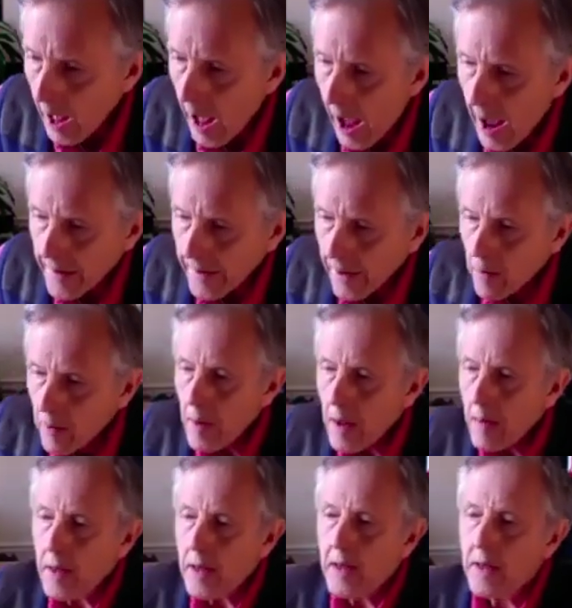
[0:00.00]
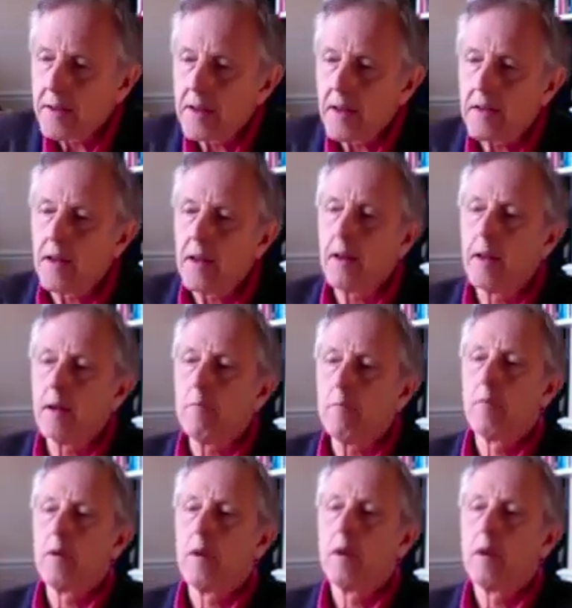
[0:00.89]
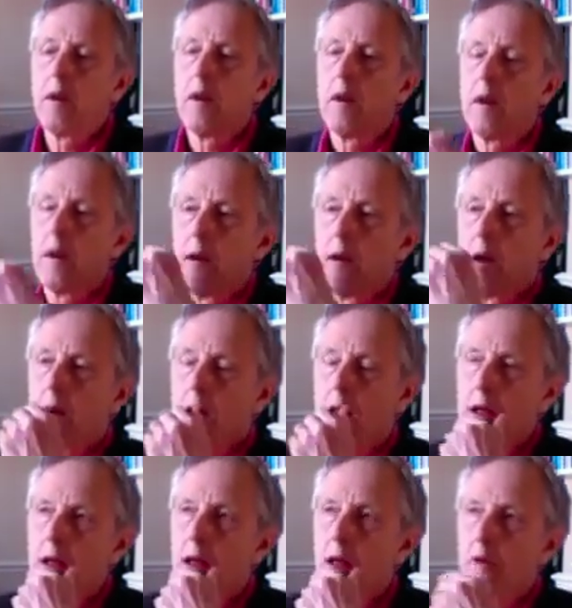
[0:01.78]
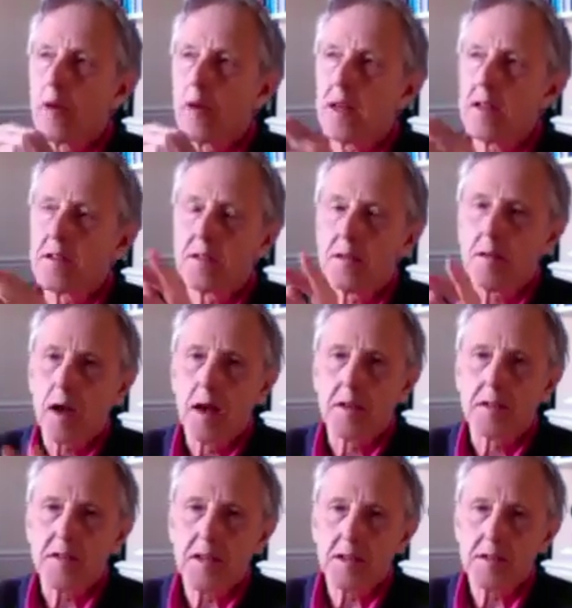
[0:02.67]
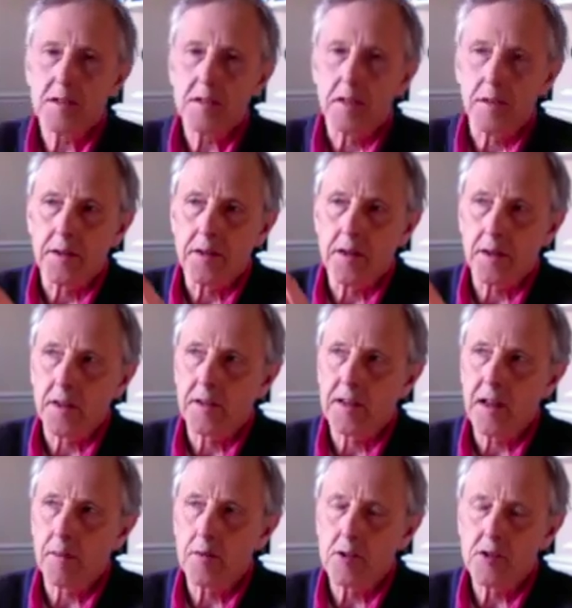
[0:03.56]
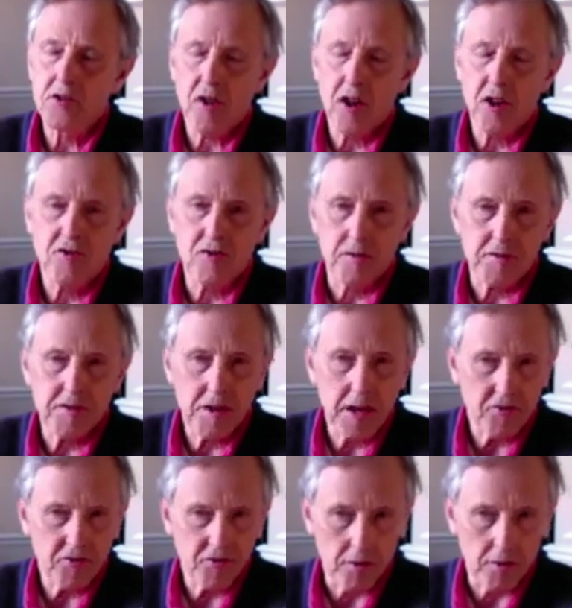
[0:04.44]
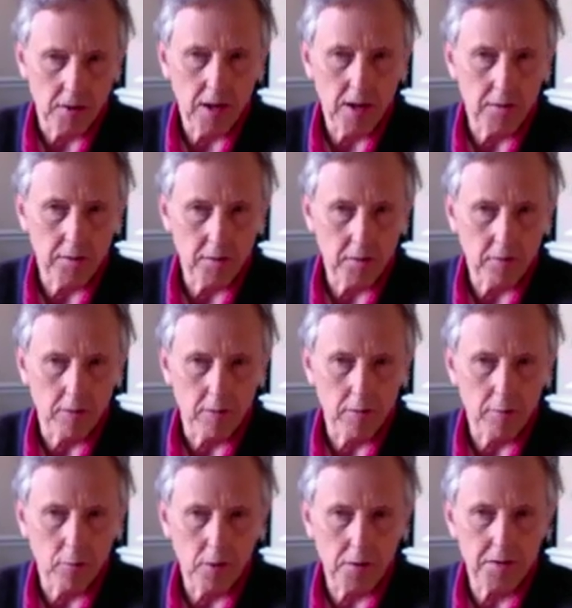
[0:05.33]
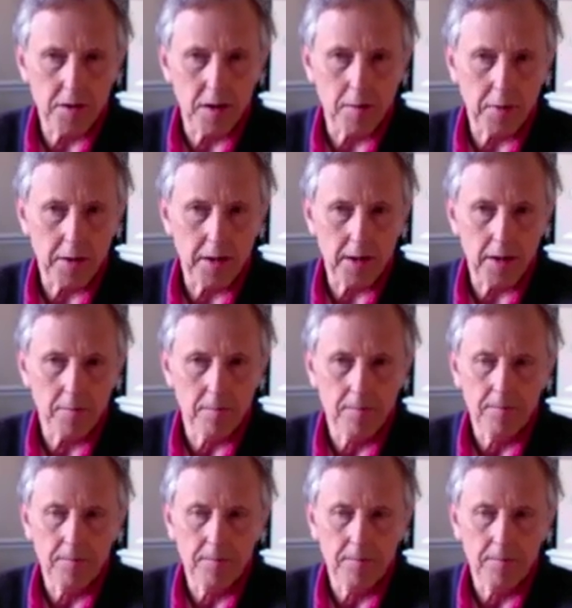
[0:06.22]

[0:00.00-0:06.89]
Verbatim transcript: And I remember he did his assistant did a demonstration session in the group with somebody.